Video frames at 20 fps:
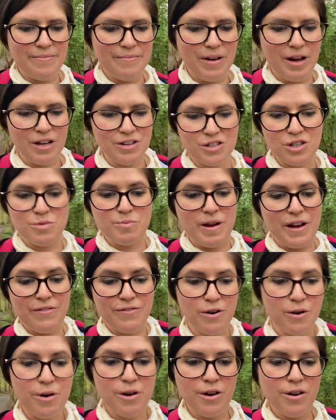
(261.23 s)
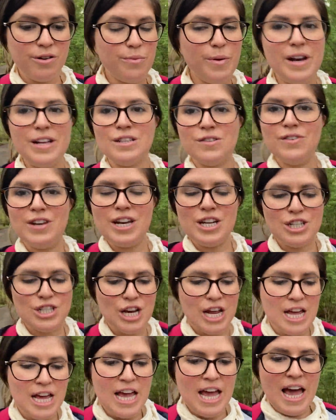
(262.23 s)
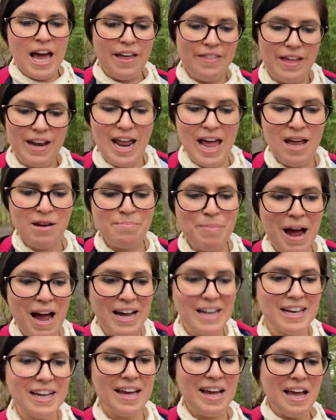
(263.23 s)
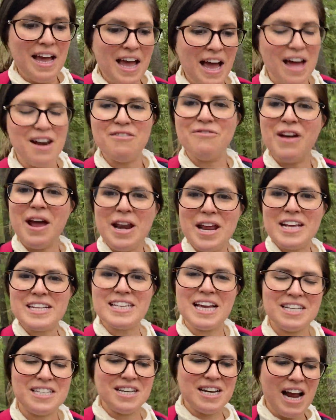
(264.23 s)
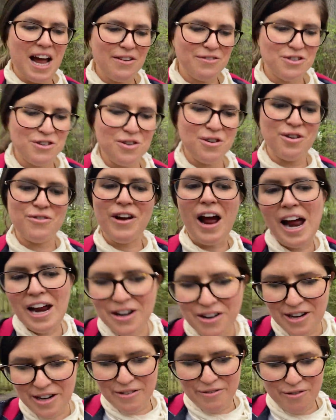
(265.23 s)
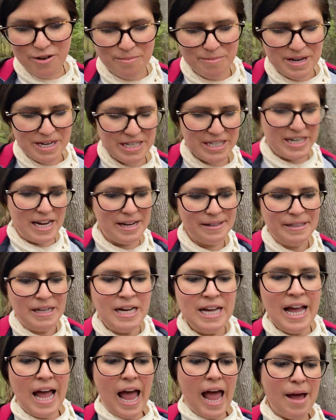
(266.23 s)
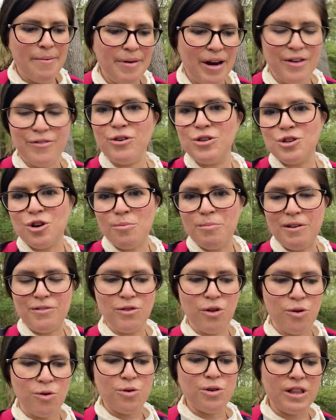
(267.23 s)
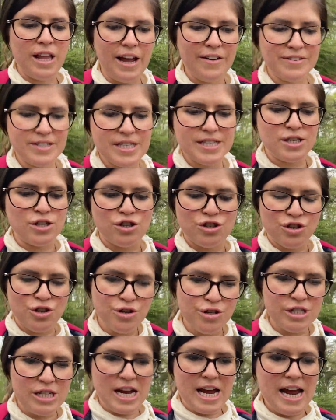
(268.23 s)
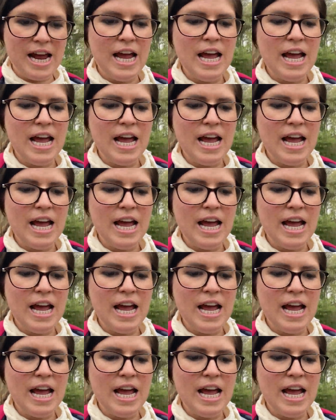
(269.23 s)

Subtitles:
I'll just wait for when it's finished and then head back. And a very exciting afternoon of ironing for me today. And I've also got my vlog going live because this is Tuesday.